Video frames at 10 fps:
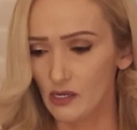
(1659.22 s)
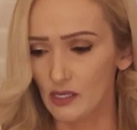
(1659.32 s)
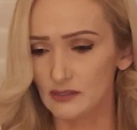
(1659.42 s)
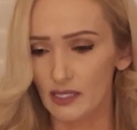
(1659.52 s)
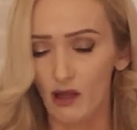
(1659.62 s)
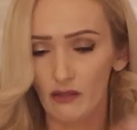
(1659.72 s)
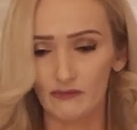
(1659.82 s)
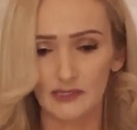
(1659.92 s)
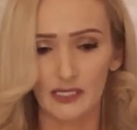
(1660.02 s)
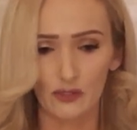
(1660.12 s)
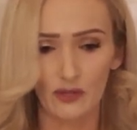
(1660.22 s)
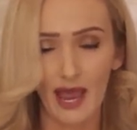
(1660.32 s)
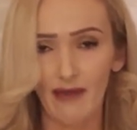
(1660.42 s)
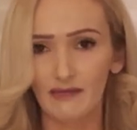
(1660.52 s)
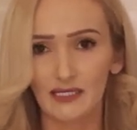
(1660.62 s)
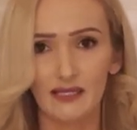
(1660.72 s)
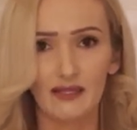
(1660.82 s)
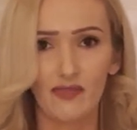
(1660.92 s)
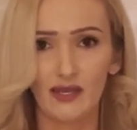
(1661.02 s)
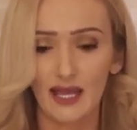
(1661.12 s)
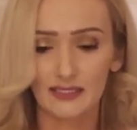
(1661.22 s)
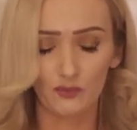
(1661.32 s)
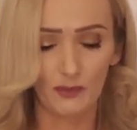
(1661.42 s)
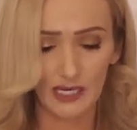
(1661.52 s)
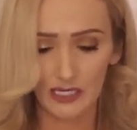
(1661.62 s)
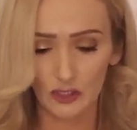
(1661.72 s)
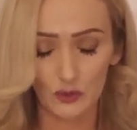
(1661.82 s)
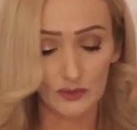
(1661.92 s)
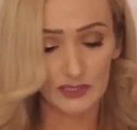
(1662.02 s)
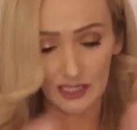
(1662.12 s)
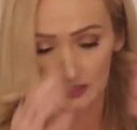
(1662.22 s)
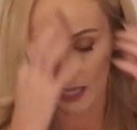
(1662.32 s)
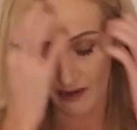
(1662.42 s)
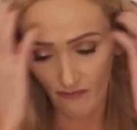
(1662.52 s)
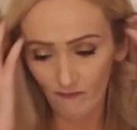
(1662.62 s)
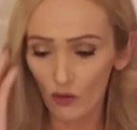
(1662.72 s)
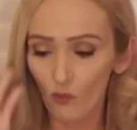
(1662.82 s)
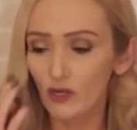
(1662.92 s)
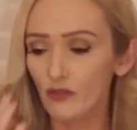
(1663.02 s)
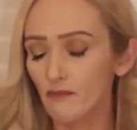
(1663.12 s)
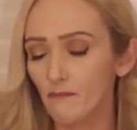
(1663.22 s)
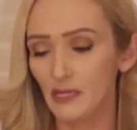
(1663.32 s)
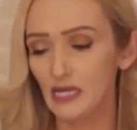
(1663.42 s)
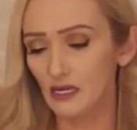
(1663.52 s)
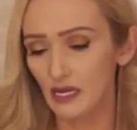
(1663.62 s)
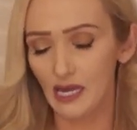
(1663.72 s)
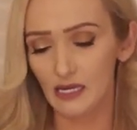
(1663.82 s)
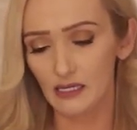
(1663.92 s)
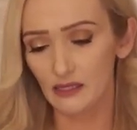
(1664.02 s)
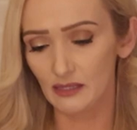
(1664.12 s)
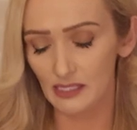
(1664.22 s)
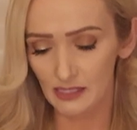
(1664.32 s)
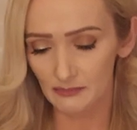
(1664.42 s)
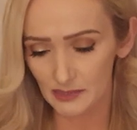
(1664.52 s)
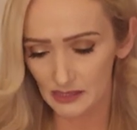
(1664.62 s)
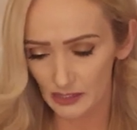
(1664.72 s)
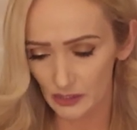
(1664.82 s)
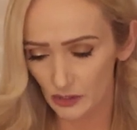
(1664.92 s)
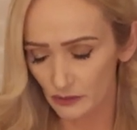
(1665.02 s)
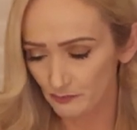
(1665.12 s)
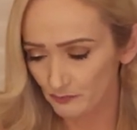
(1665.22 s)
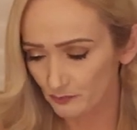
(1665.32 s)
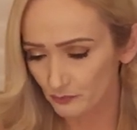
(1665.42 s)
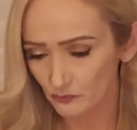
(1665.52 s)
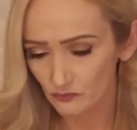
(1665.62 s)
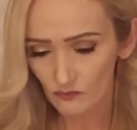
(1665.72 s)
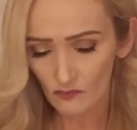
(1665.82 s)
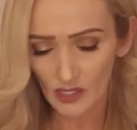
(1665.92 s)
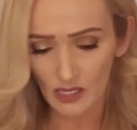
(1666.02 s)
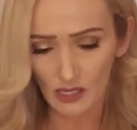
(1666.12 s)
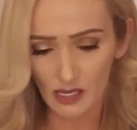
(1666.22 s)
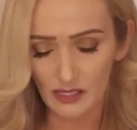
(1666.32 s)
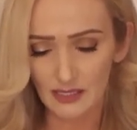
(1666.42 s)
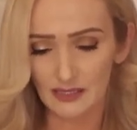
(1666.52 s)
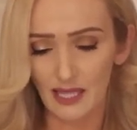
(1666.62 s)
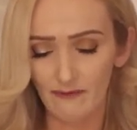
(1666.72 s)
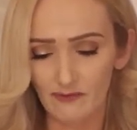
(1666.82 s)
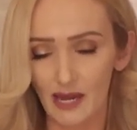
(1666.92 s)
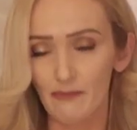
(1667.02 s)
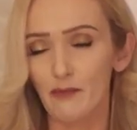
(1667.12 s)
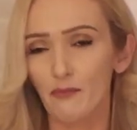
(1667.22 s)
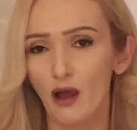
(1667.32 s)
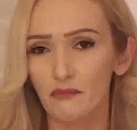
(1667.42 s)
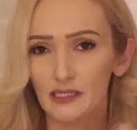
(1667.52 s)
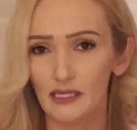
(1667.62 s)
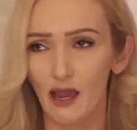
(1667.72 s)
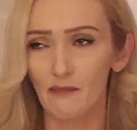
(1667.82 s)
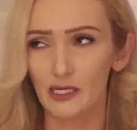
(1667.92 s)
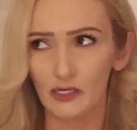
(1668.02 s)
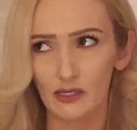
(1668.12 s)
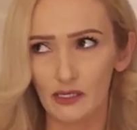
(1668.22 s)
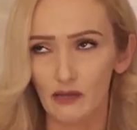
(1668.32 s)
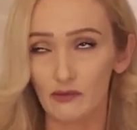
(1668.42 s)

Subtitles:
it's like all of a sudden you'd have it, and then the next minute you didn't. I feel one of the key themes here in this lifetime that probably I'm hearing